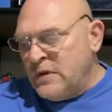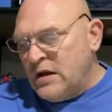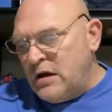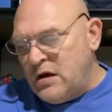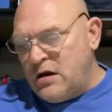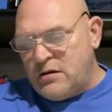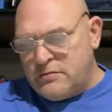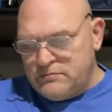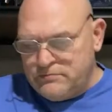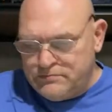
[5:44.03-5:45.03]
Uh,
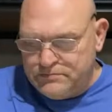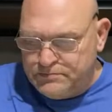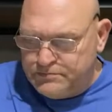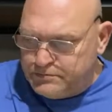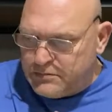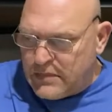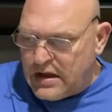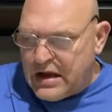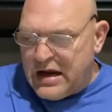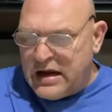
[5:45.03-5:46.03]

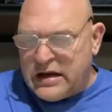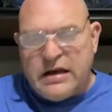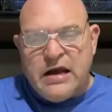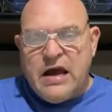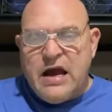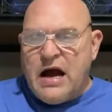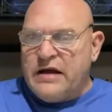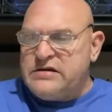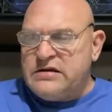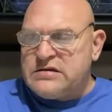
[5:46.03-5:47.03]
and I
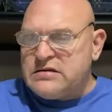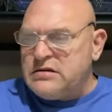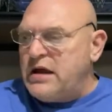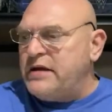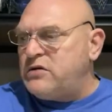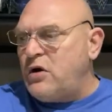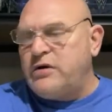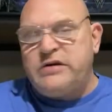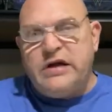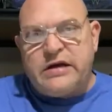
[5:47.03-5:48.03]
just like the
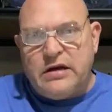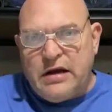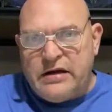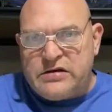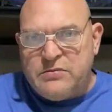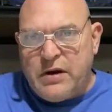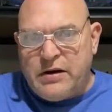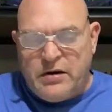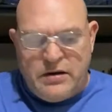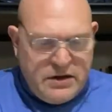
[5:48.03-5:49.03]
articulation
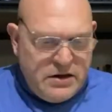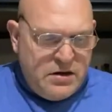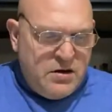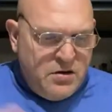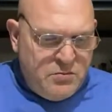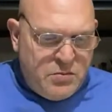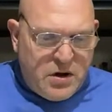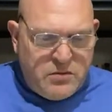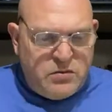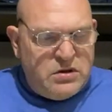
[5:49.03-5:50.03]
better.
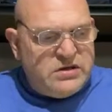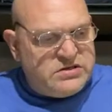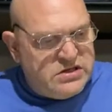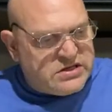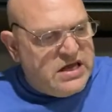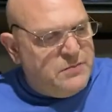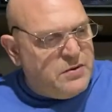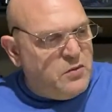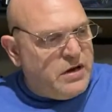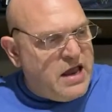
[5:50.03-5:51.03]
But let's just keep
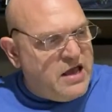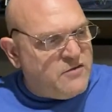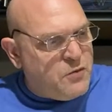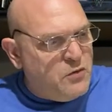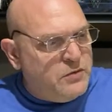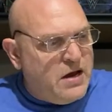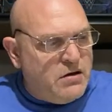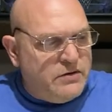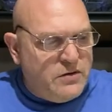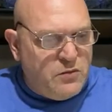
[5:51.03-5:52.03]
it with Hasbro now,
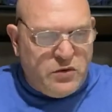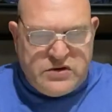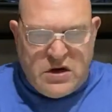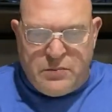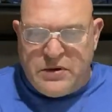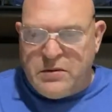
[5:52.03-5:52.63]
and then we'll jump into